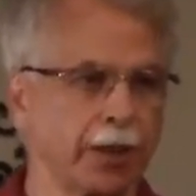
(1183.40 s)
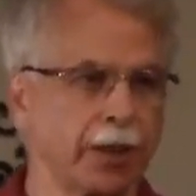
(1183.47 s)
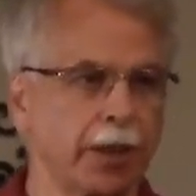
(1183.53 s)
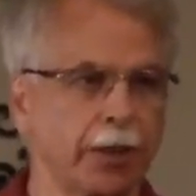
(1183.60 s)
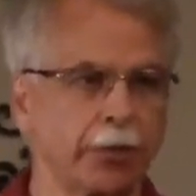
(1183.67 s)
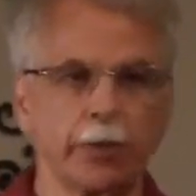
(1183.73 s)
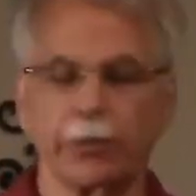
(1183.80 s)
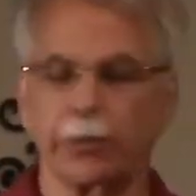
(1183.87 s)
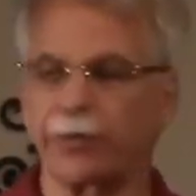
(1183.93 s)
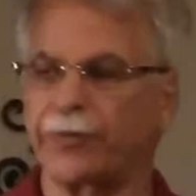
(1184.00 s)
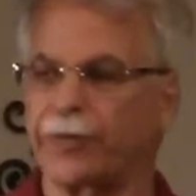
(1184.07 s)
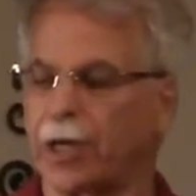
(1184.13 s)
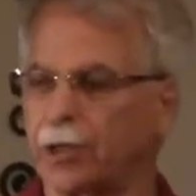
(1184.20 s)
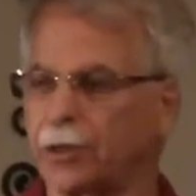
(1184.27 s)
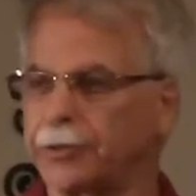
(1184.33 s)
when we
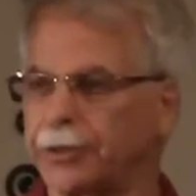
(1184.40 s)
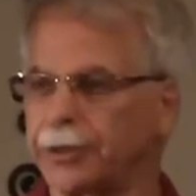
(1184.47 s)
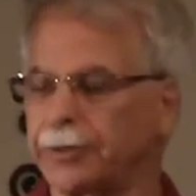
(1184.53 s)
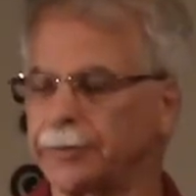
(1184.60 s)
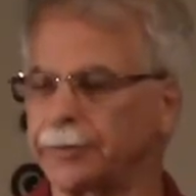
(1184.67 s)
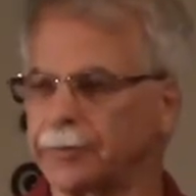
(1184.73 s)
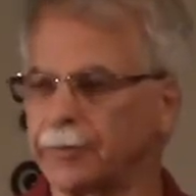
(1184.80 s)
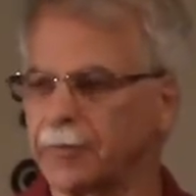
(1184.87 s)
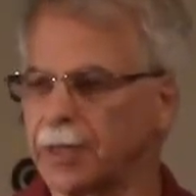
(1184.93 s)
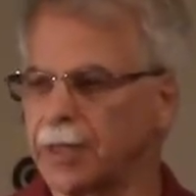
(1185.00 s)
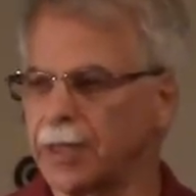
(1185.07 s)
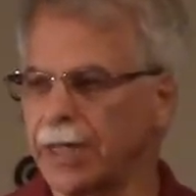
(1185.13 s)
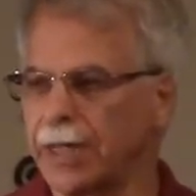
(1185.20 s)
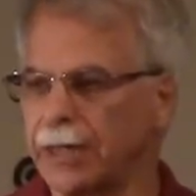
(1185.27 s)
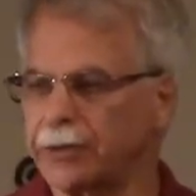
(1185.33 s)
follow him.
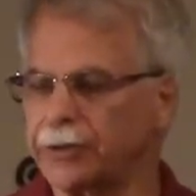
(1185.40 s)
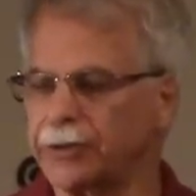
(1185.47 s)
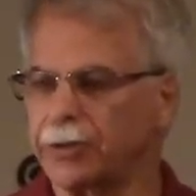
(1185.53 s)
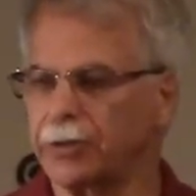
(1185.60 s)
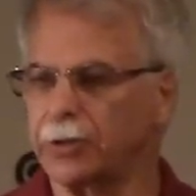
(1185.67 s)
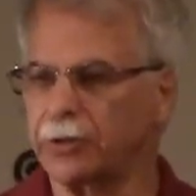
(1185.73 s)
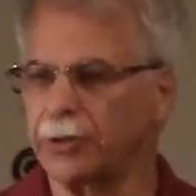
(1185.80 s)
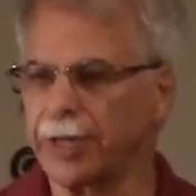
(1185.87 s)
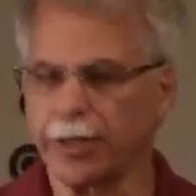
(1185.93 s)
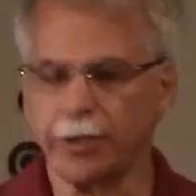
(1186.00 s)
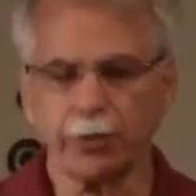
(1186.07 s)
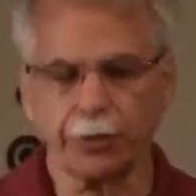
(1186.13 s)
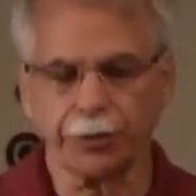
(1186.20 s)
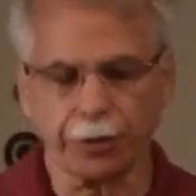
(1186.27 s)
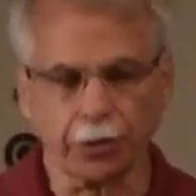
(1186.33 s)
And so
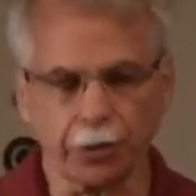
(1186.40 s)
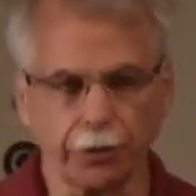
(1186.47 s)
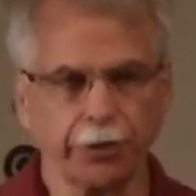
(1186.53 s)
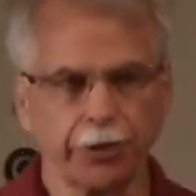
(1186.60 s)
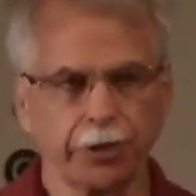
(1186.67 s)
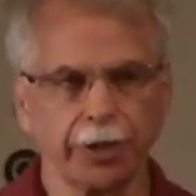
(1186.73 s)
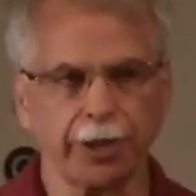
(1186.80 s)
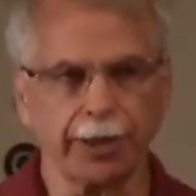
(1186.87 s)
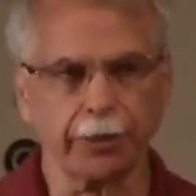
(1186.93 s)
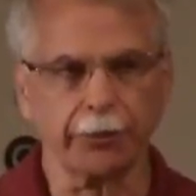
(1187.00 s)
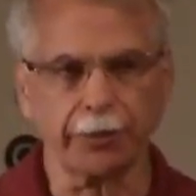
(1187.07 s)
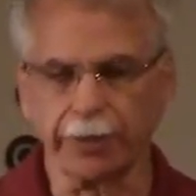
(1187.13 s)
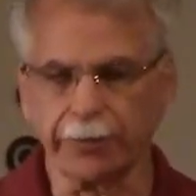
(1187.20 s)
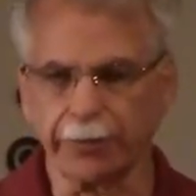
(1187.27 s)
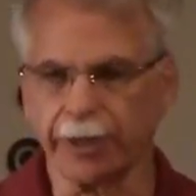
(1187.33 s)
Heather was our only child.
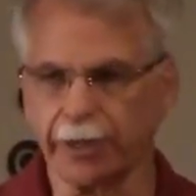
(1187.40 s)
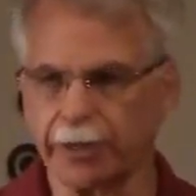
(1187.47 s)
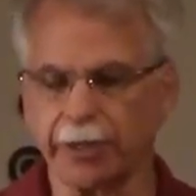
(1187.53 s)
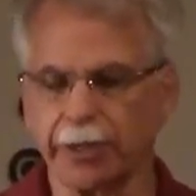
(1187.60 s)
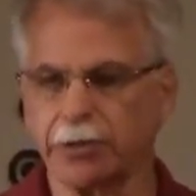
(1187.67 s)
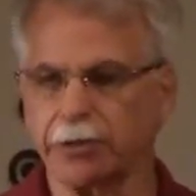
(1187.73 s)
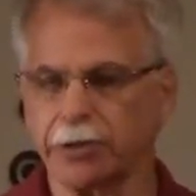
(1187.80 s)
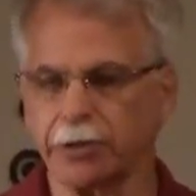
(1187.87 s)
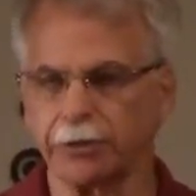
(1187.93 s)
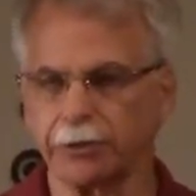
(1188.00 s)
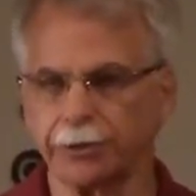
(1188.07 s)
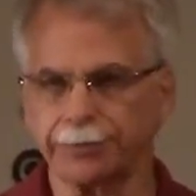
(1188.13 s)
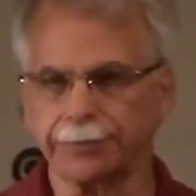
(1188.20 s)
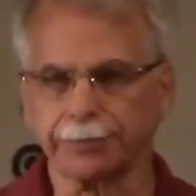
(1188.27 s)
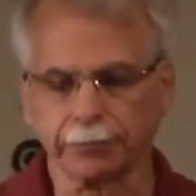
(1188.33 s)
We never had any other
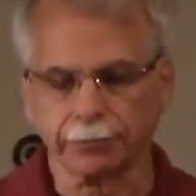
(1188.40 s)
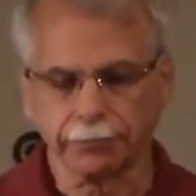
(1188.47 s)
children.